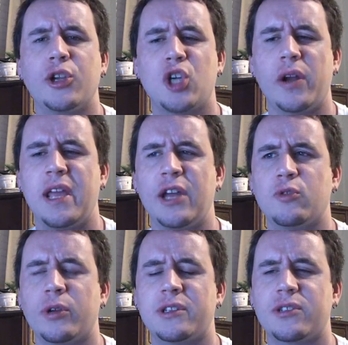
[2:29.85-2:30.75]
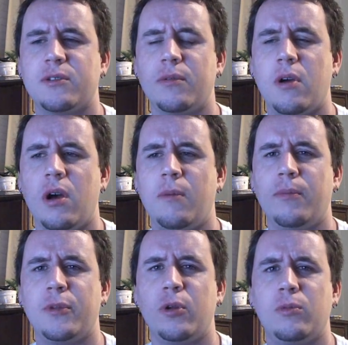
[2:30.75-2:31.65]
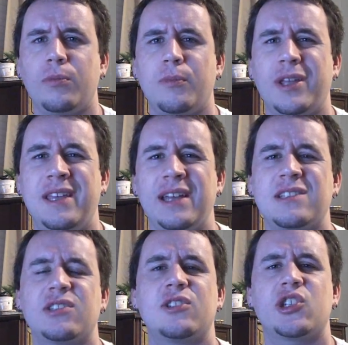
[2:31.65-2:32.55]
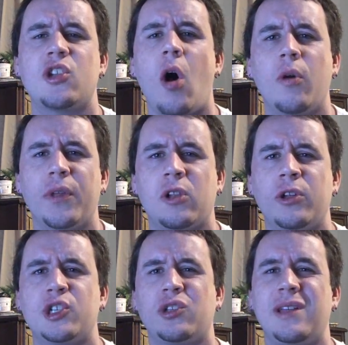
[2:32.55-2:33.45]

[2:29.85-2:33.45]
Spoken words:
Johnny Hendricks, gets Sadallah in the clinch,